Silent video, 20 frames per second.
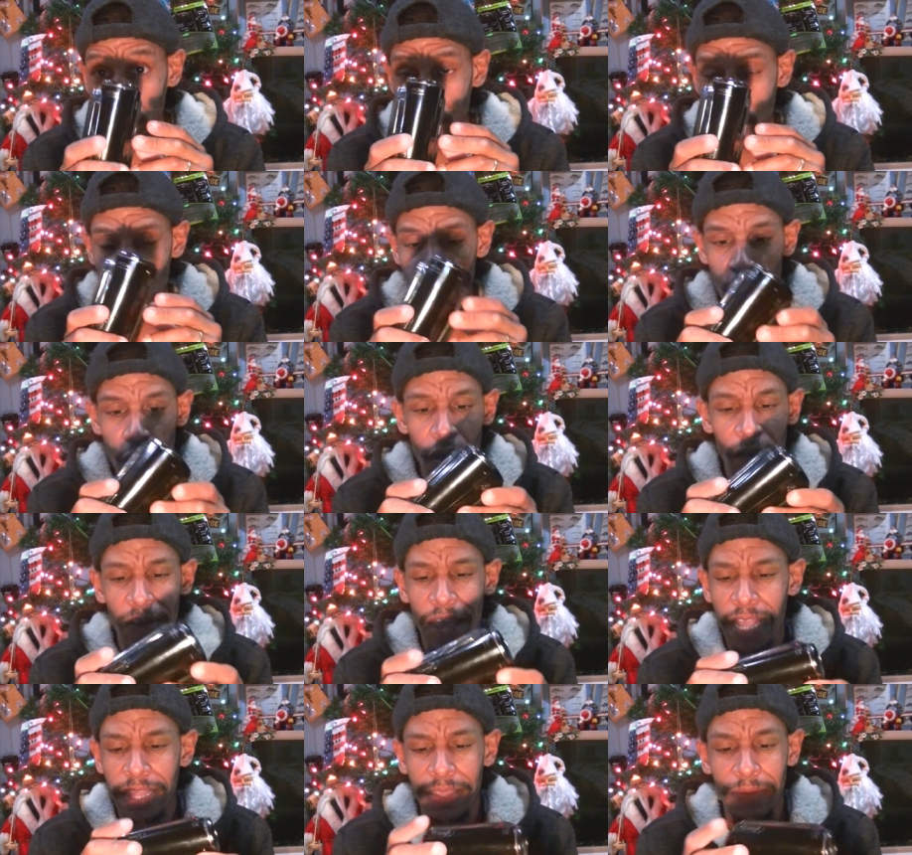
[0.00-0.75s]
school.
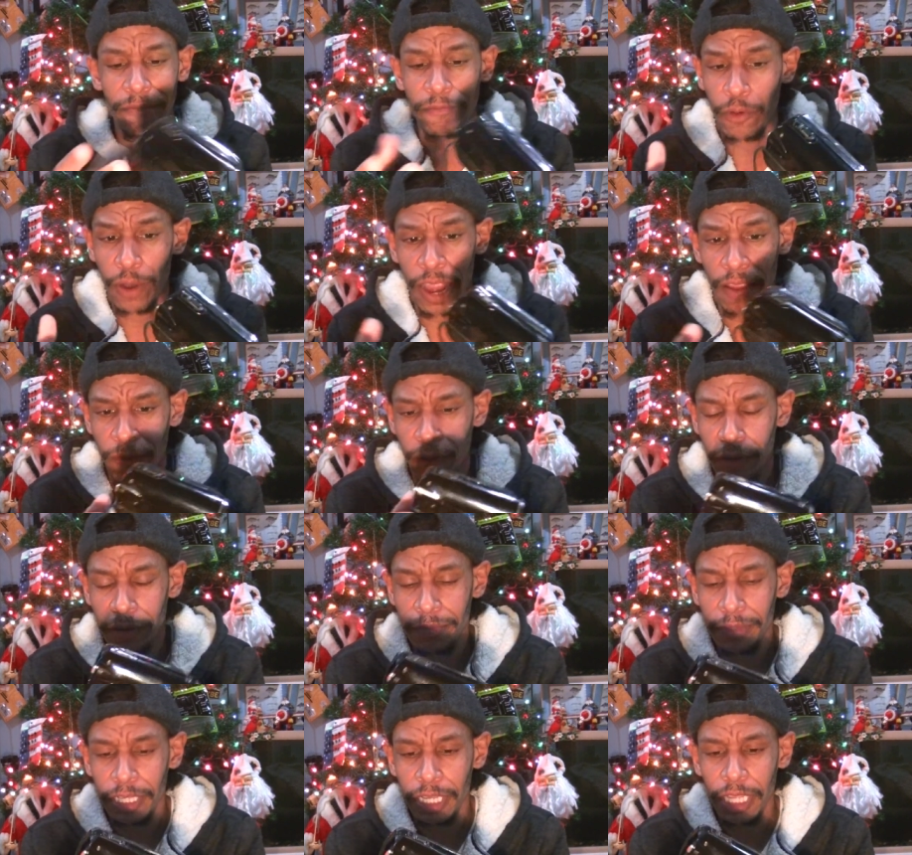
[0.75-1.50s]
I've had them forever.
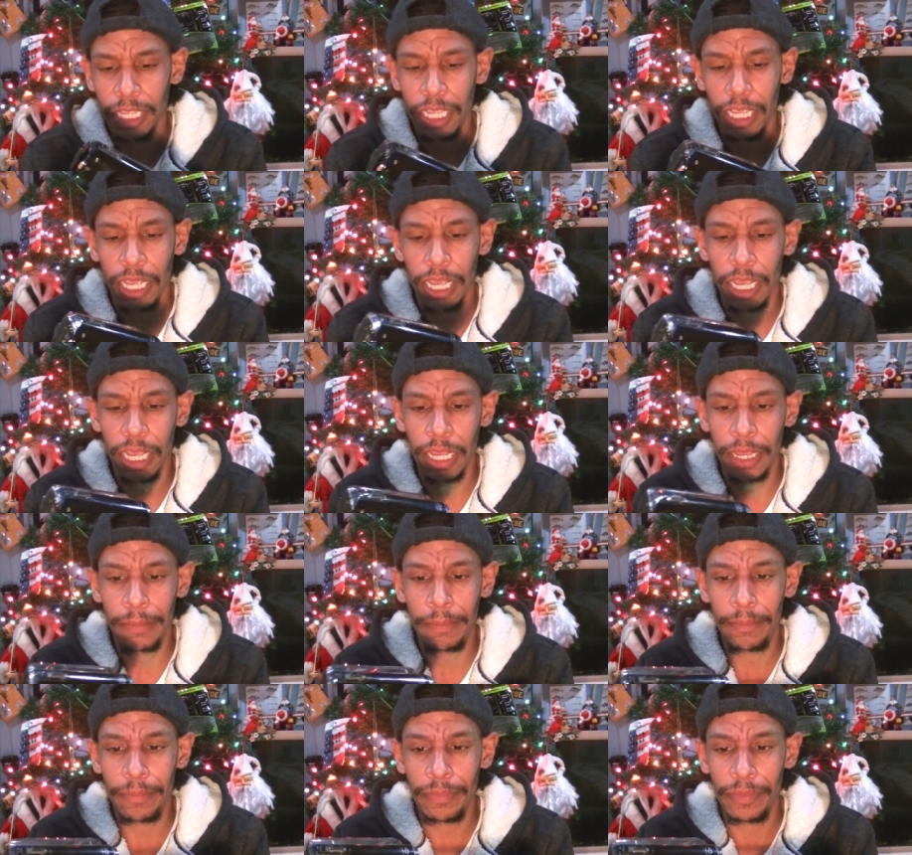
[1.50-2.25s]

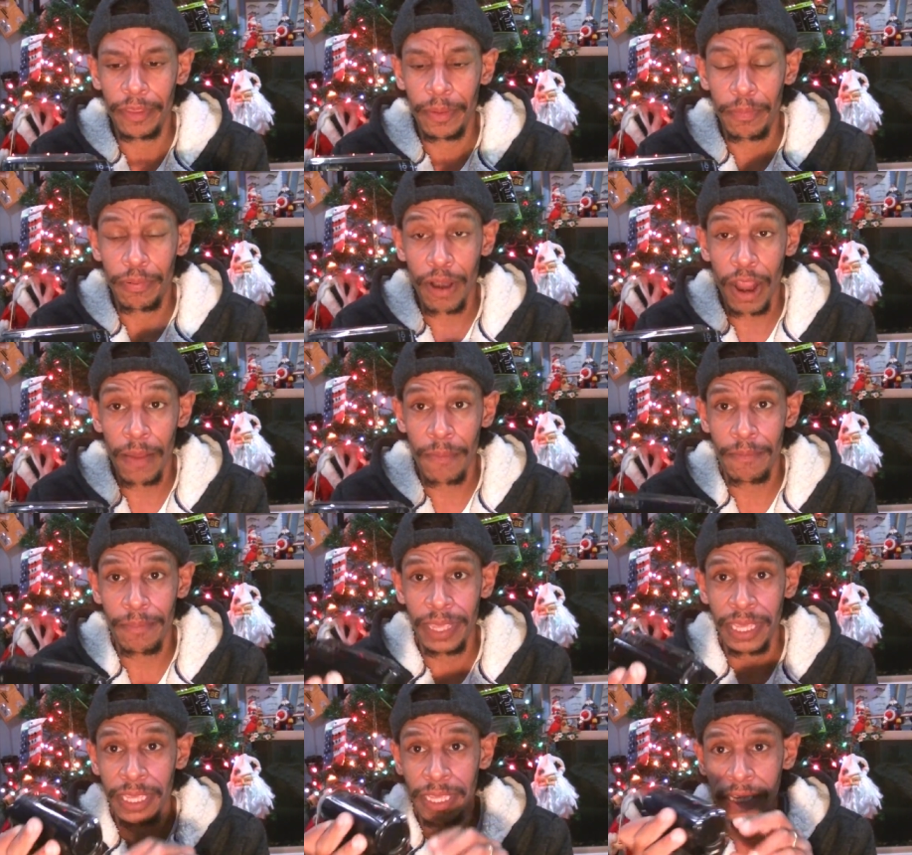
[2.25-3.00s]
Um, the
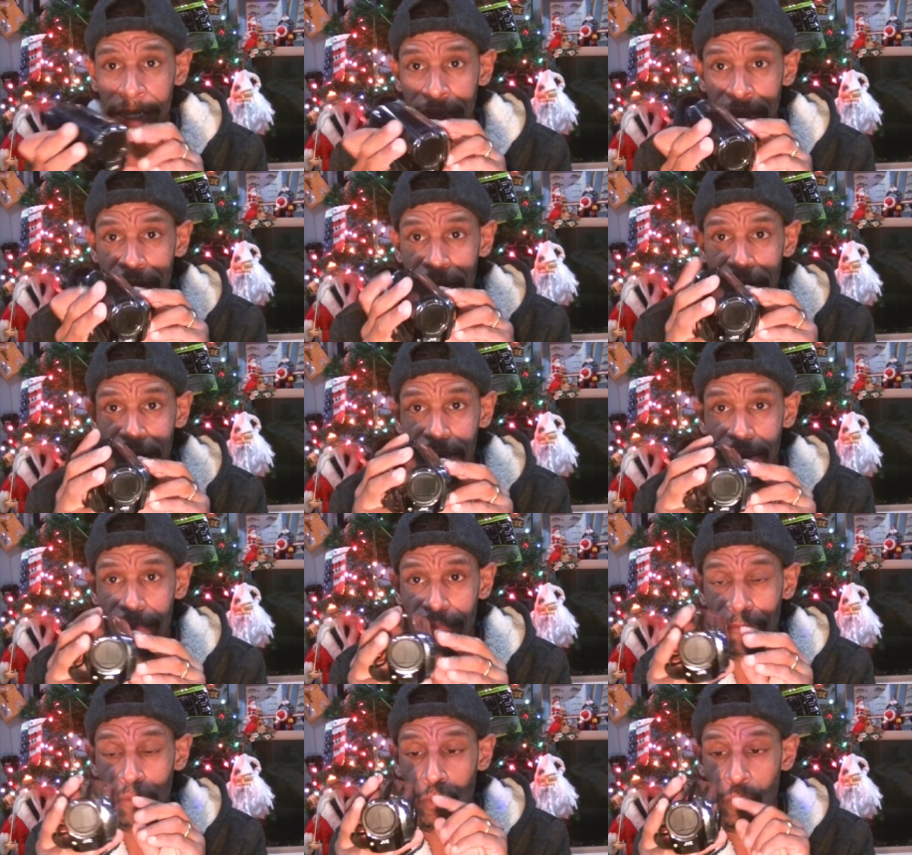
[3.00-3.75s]
problem is
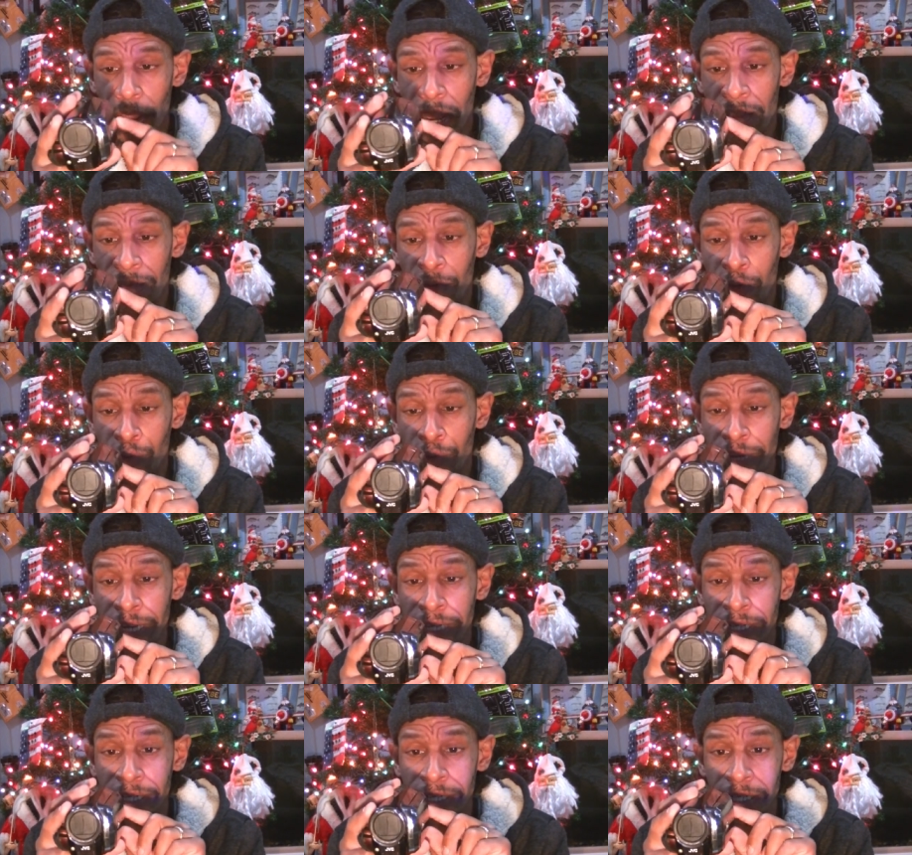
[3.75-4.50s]
for whatever
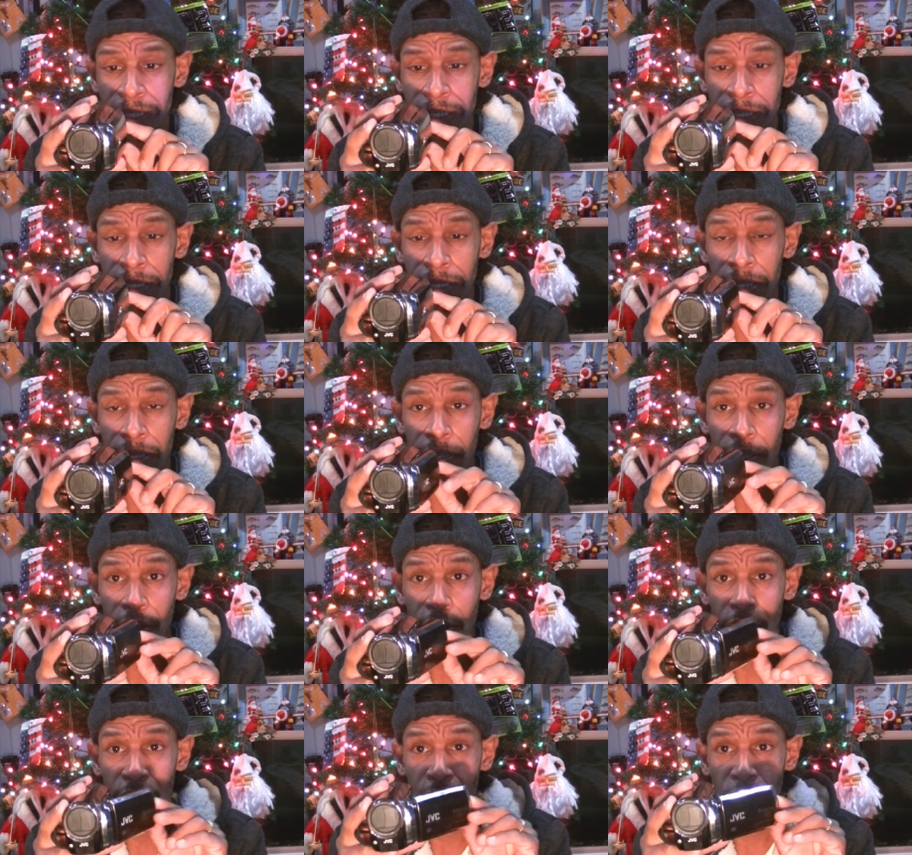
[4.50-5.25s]
reason,
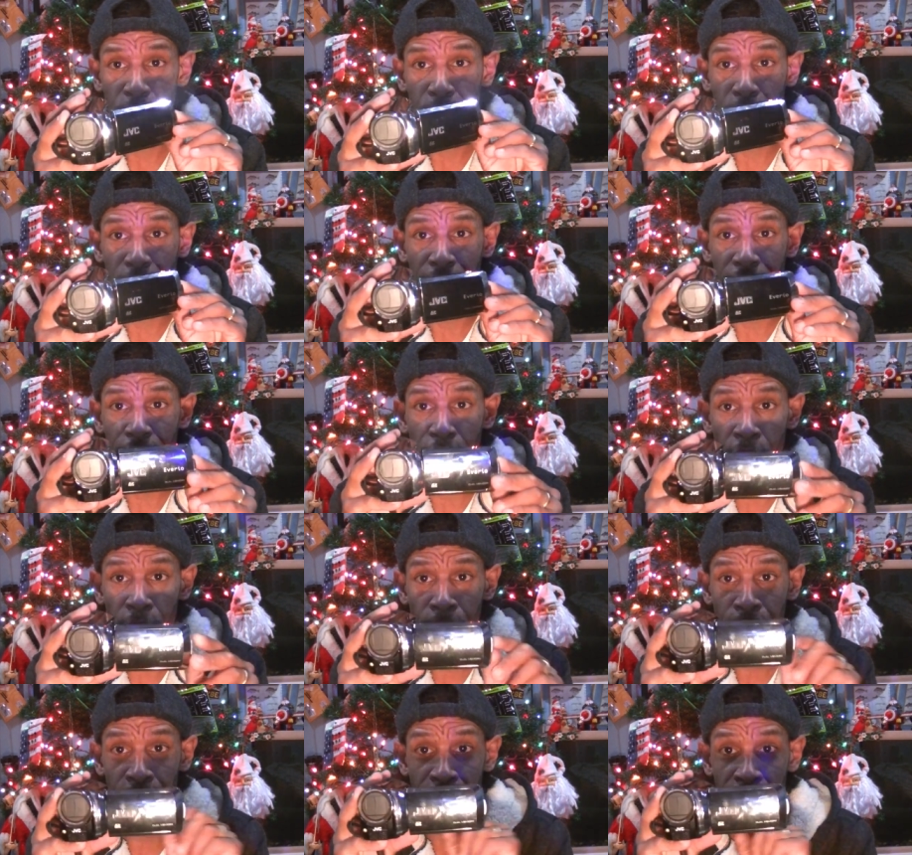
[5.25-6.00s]
when I
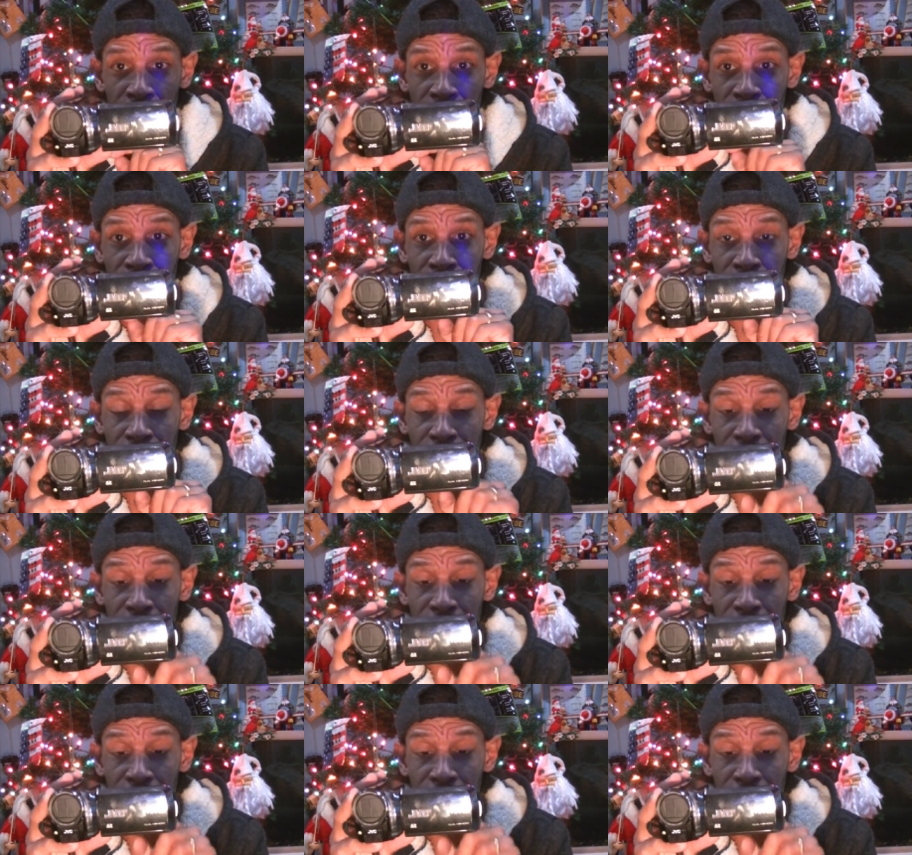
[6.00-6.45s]
open up,